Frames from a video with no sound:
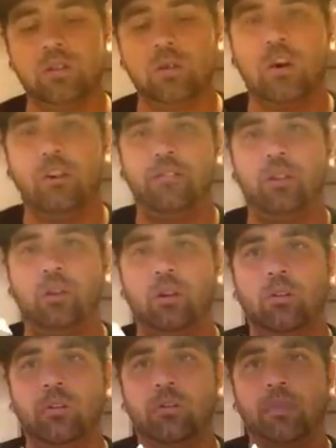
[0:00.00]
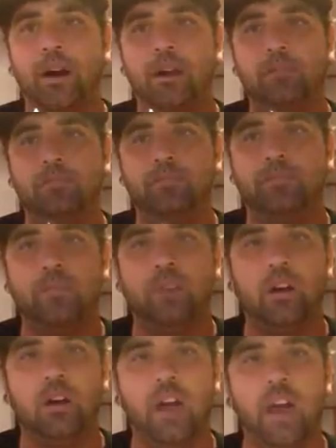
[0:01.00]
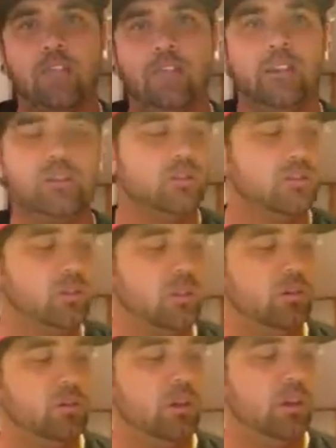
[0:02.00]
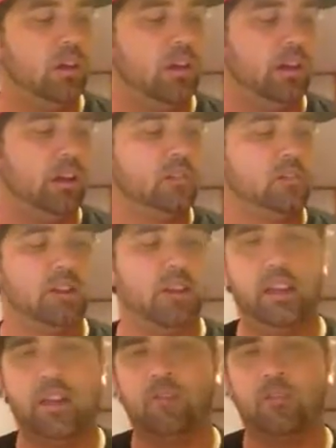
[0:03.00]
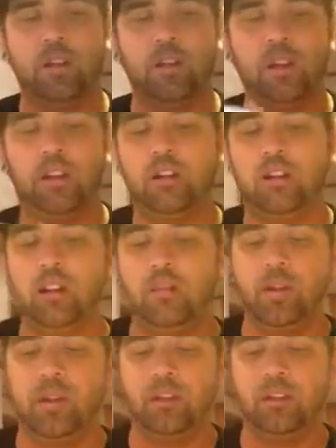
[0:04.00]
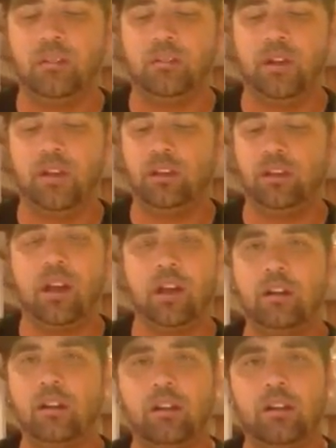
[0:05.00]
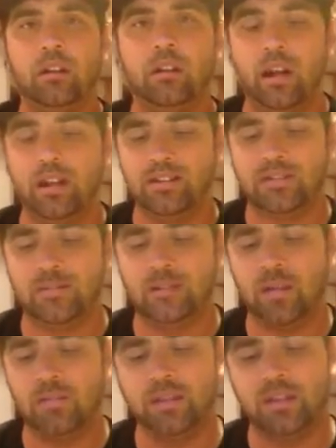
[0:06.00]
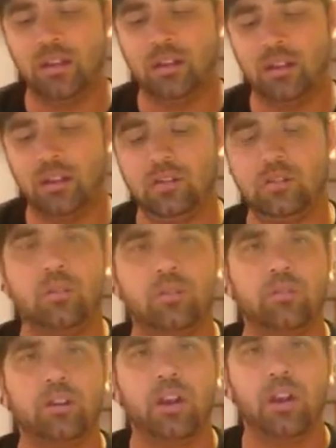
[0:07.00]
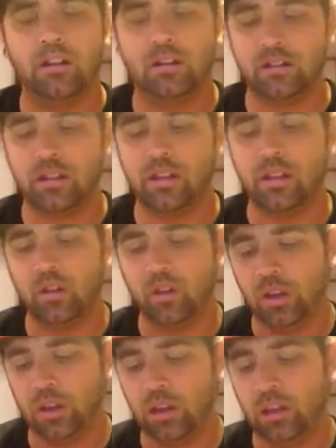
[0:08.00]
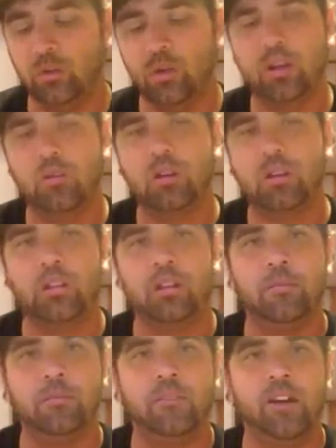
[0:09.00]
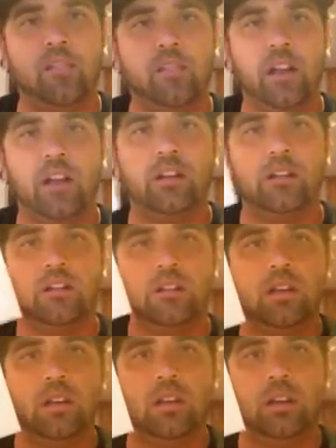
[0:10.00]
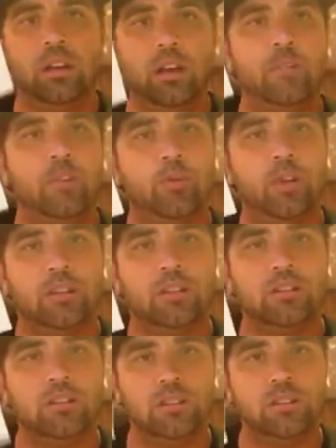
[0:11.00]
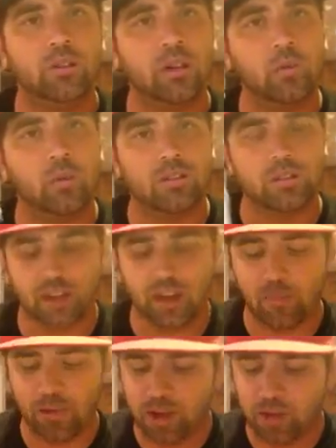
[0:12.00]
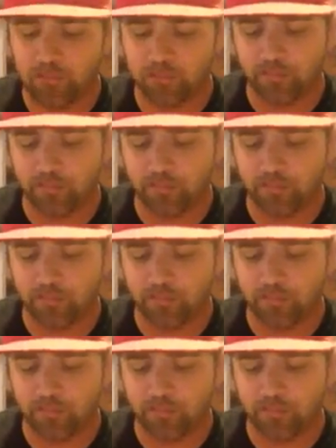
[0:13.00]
So I'll fold over the bottom uh, half inch or so, and I'll slide that with my letter and my and my card. Uh, I sometimes send uh, two, three cards. I think you can get away with um, five cards in an envelope like this and still get one stamp on it.